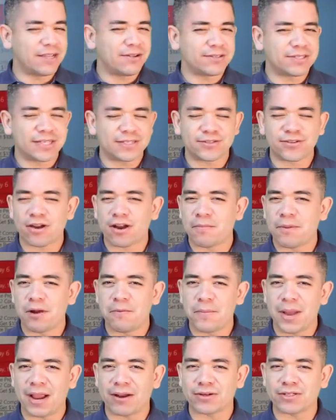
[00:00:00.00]
deals, let's talk
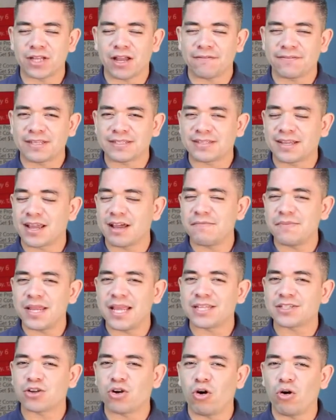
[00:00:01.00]
about Microsoft, as the
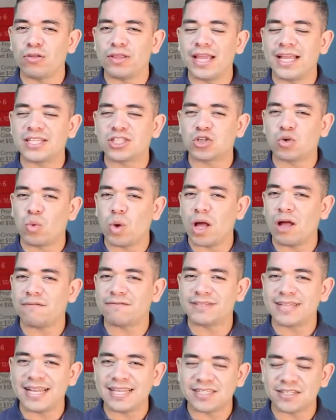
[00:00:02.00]
company is holding
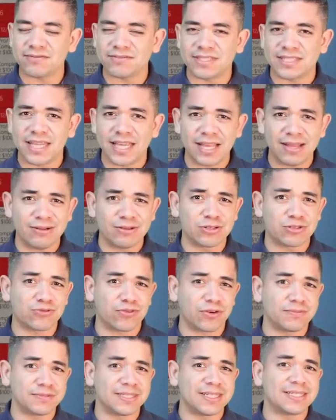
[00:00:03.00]
twelve days of deals
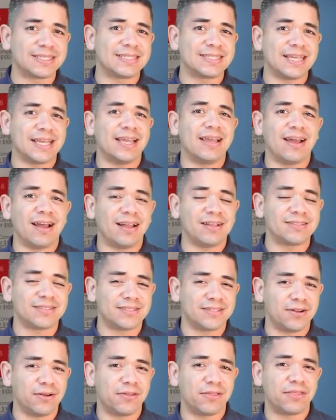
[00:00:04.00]
from today
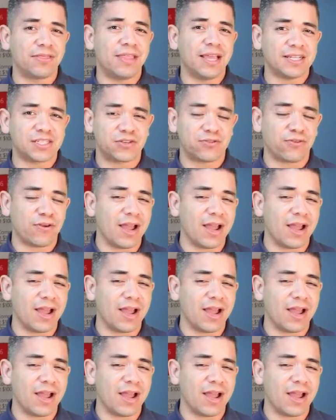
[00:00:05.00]
until next